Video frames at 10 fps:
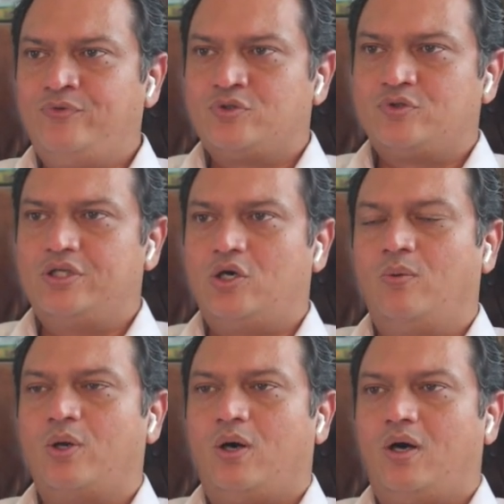So
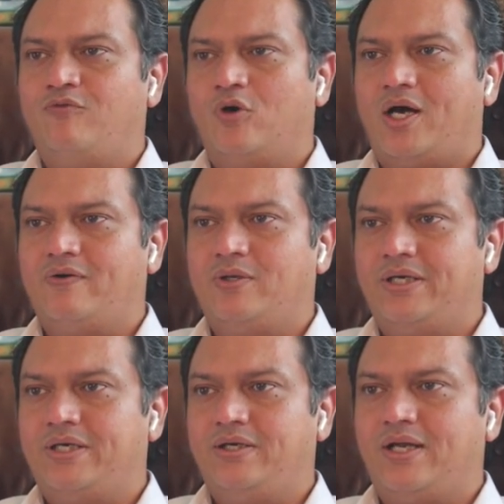overall 4 hour,
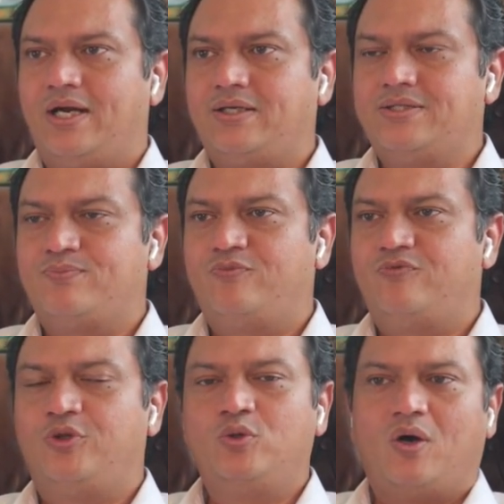but not
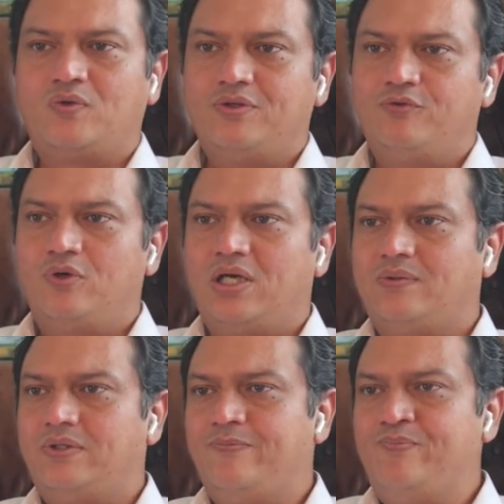throughout the 4
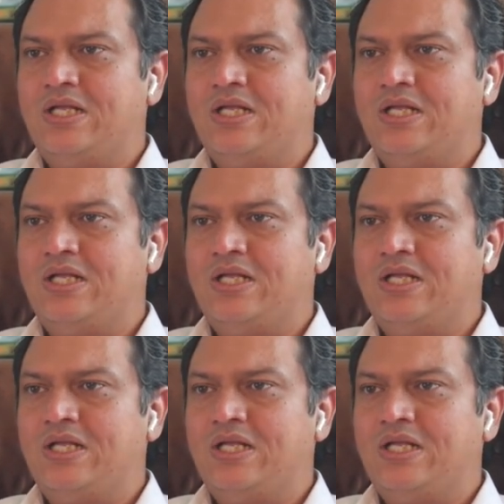hour.